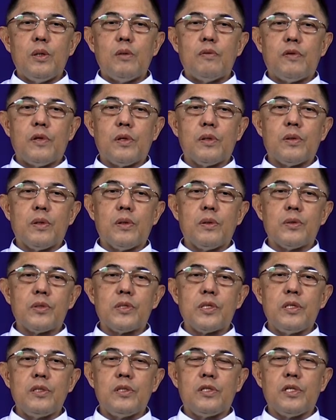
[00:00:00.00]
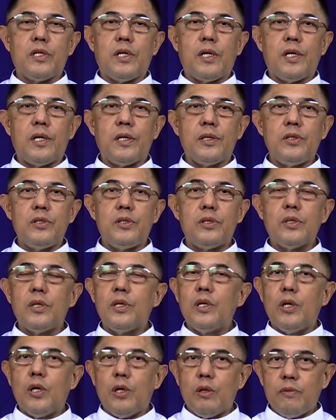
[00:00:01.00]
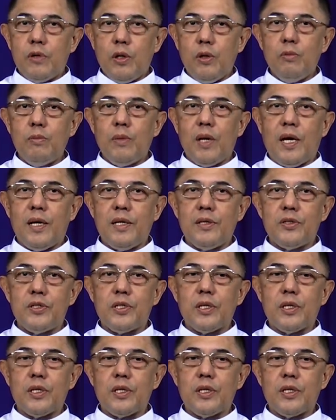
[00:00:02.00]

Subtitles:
for those in charge of Homeland